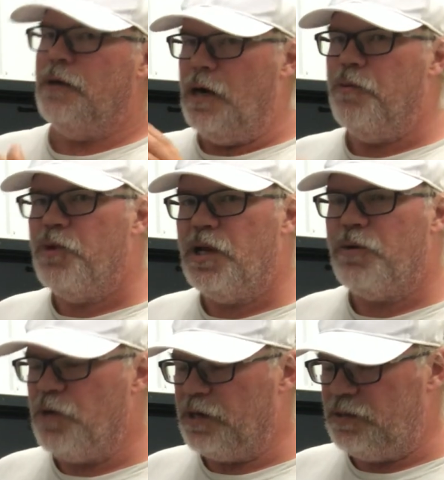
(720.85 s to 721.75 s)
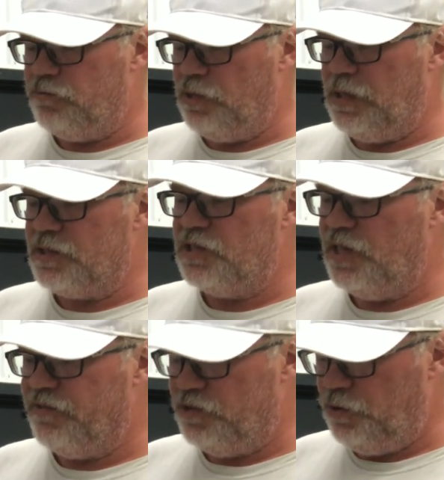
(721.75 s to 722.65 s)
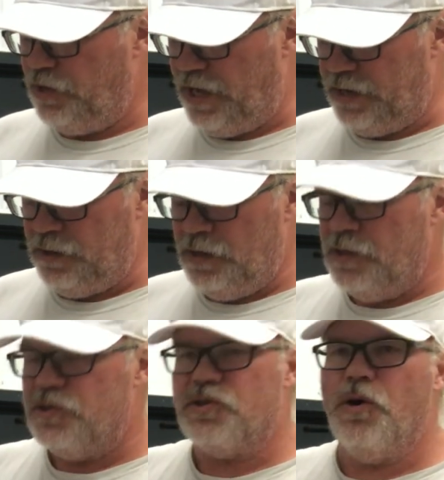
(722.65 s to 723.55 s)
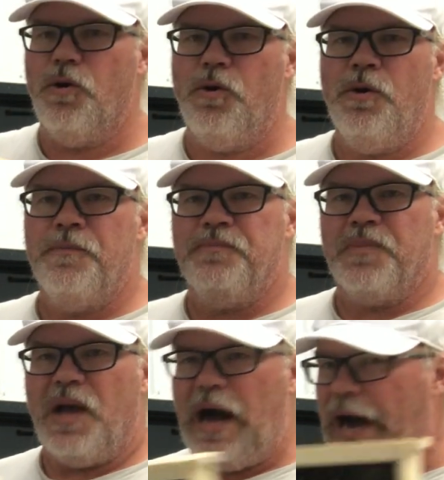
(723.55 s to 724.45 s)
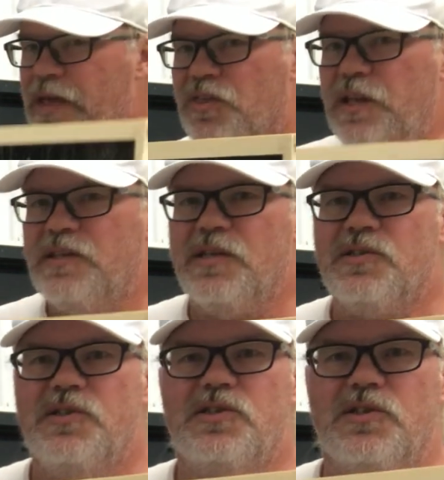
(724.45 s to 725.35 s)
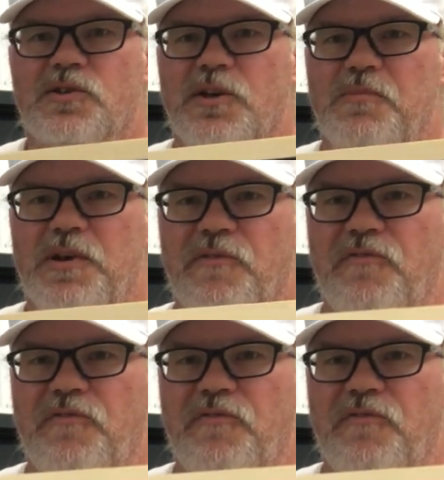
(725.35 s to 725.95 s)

are really reluctant to ever do that. So I think this is going to be a